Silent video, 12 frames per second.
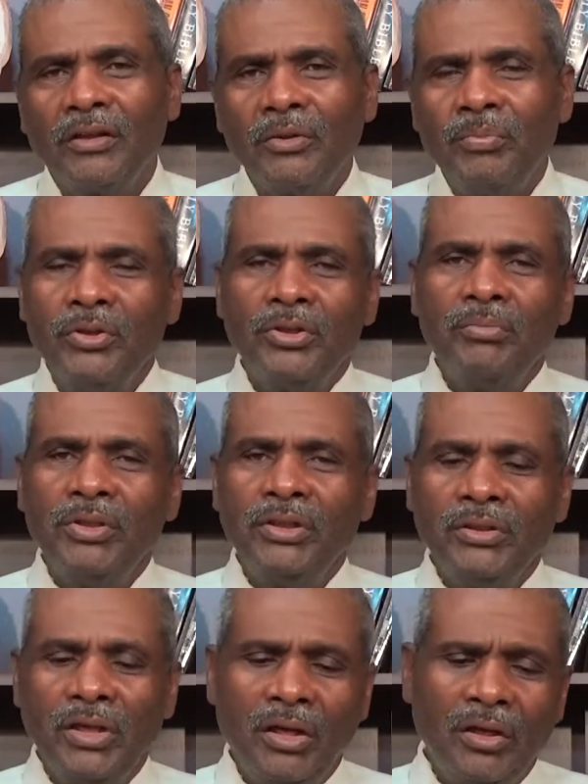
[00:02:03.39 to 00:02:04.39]
to put him
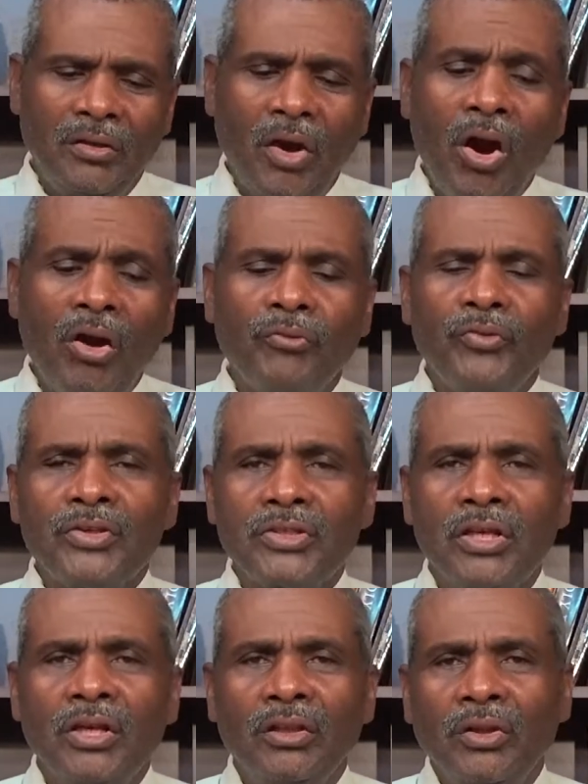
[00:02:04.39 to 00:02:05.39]
in
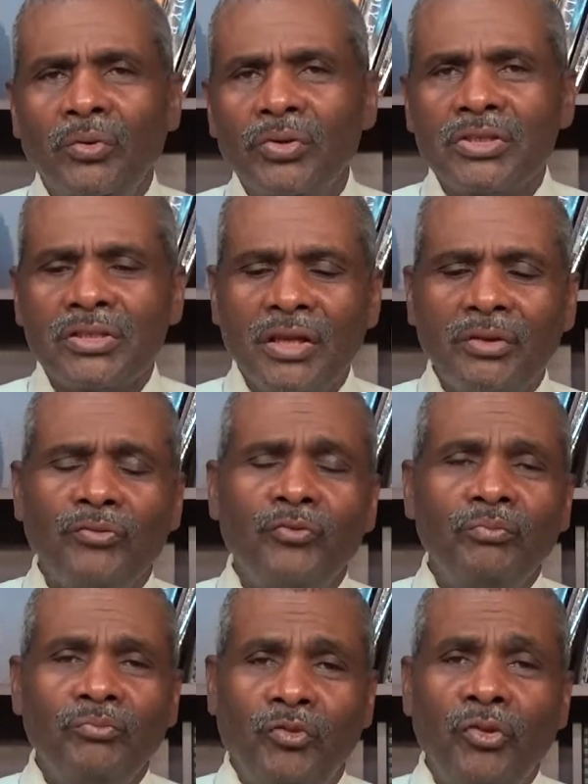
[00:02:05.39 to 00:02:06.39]
office, as long as they're
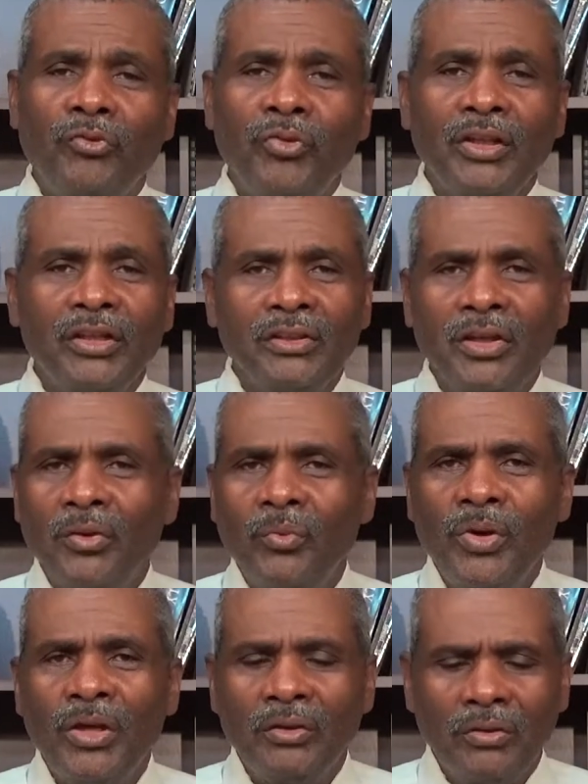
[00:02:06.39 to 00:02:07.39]
fulfilling their
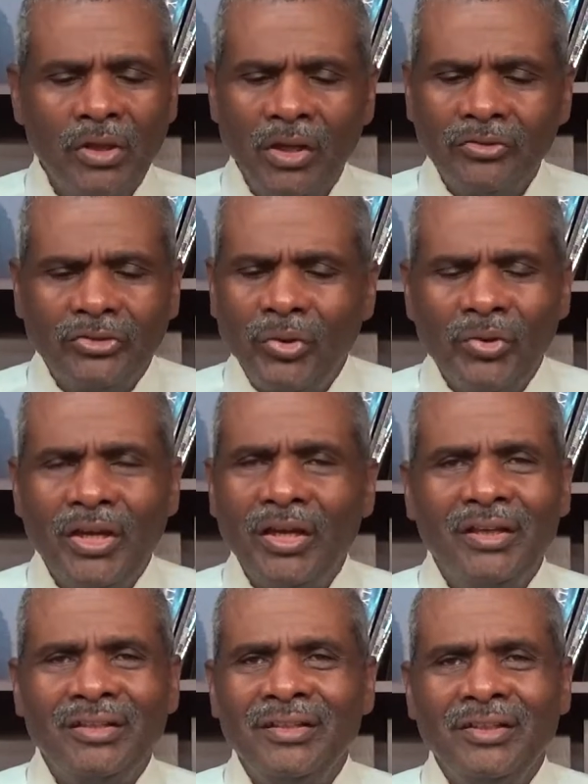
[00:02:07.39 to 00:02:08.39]
will. So,
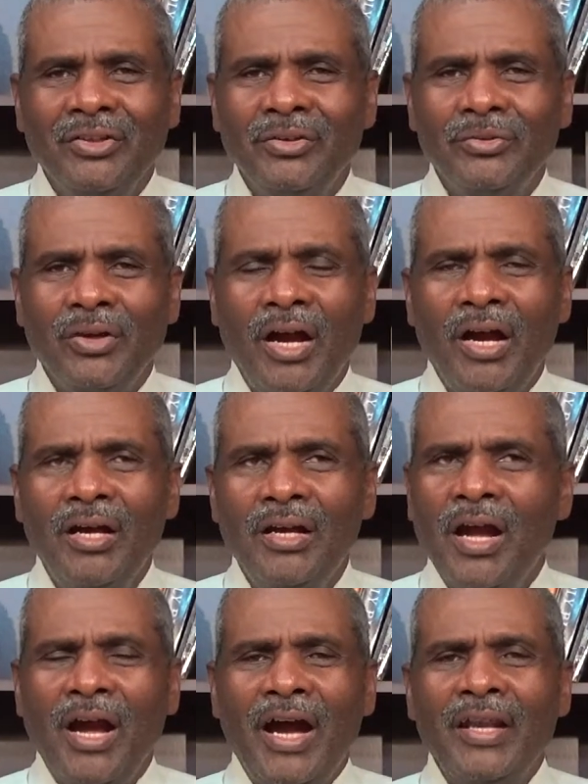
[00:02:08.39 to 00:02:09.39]
you know,
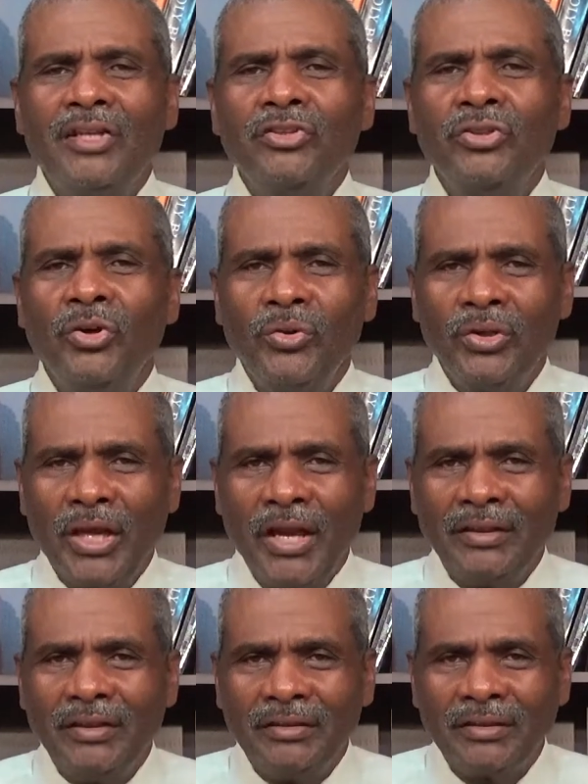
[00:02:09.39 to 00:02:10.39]
I didn't know it
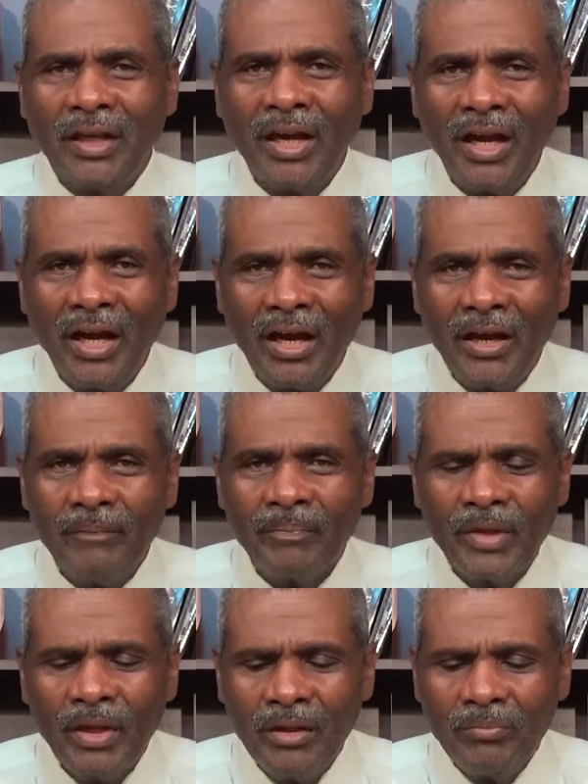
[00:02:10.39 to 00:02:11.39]
at the time.
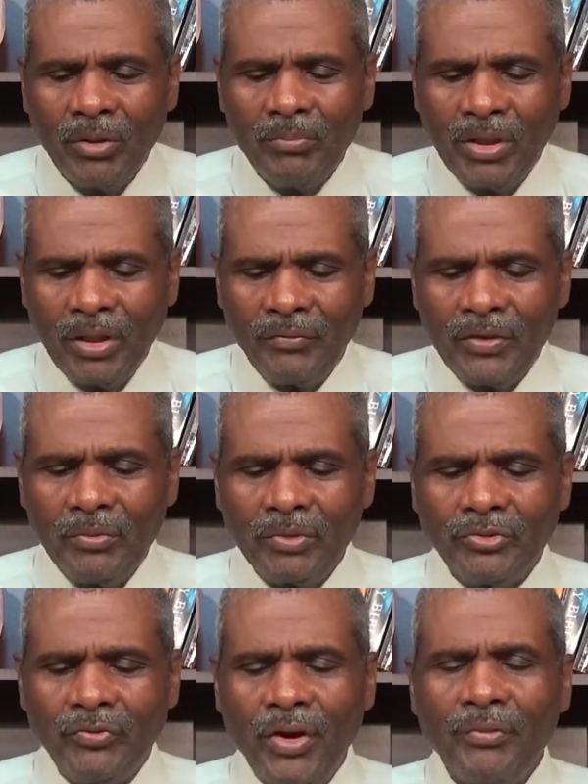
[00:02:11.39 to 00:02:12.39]
But, beloved, it
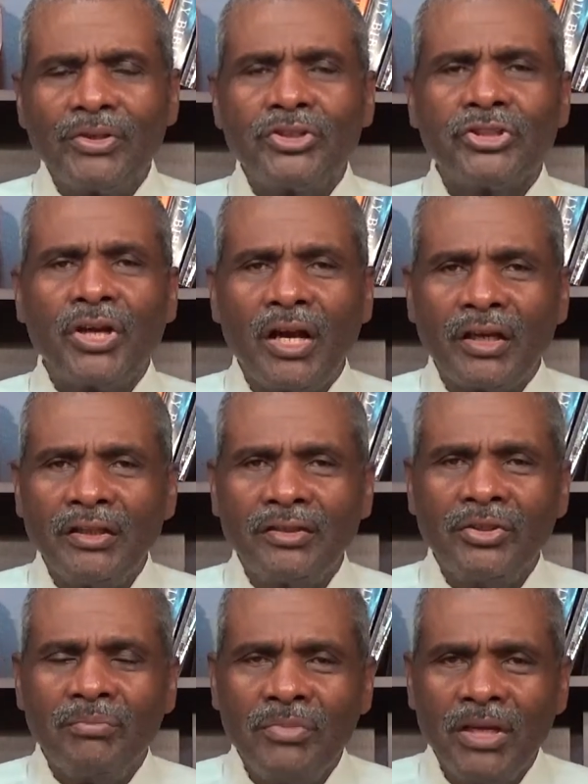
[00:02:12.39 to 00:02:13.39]
was very shocking
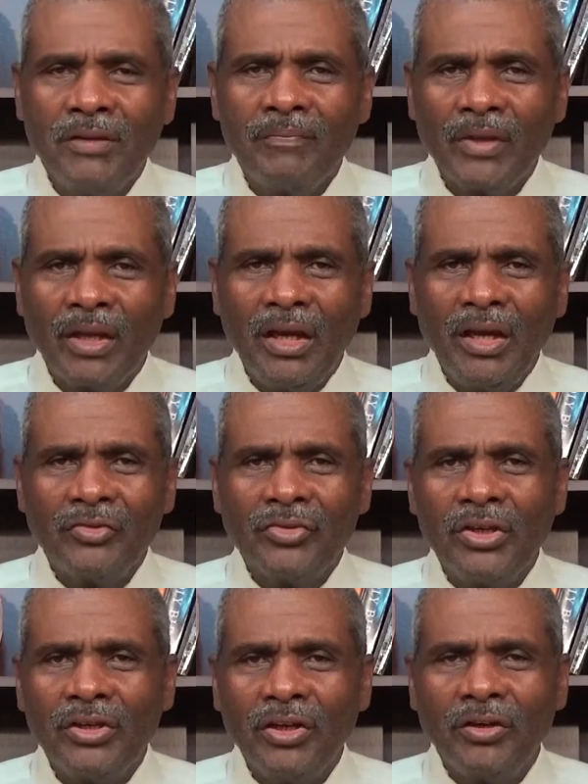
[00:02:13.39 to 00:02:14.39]
to me as
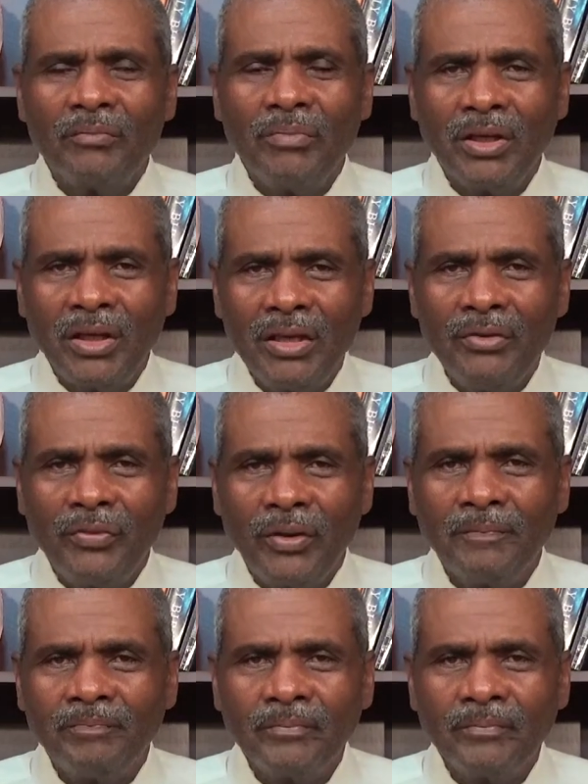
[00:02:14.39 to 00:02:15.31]
a young believer.